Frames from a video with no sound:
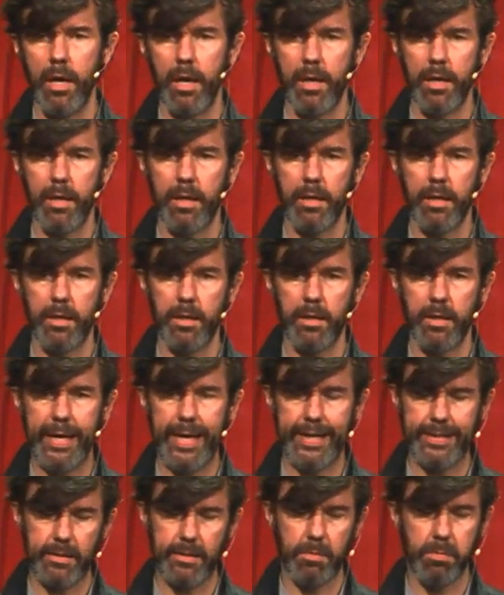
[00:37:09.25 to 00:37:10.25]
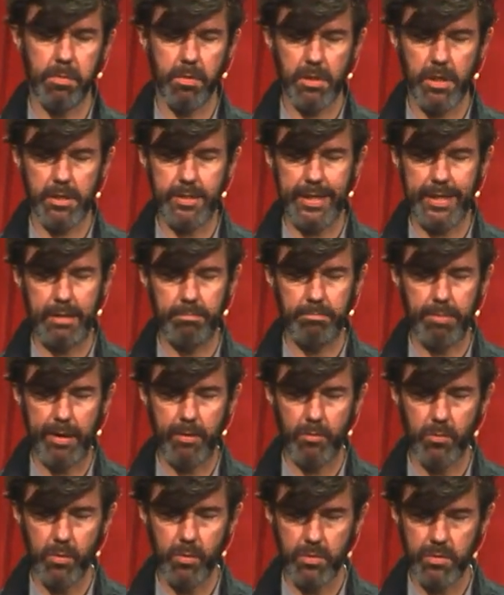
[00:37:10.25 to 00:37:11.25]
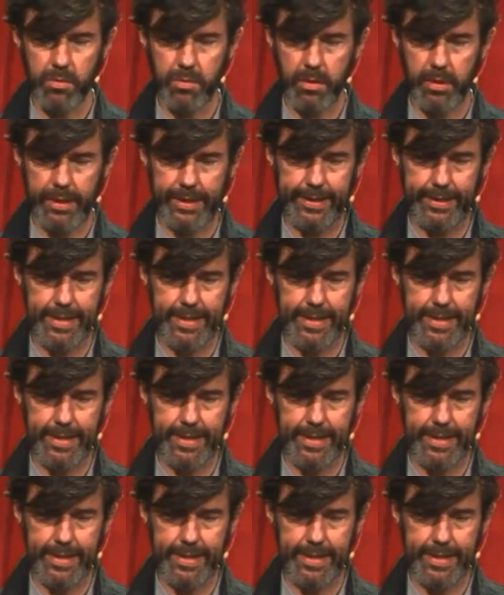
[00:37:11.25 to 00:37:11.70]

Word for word: uh, headquartered in Beirut, in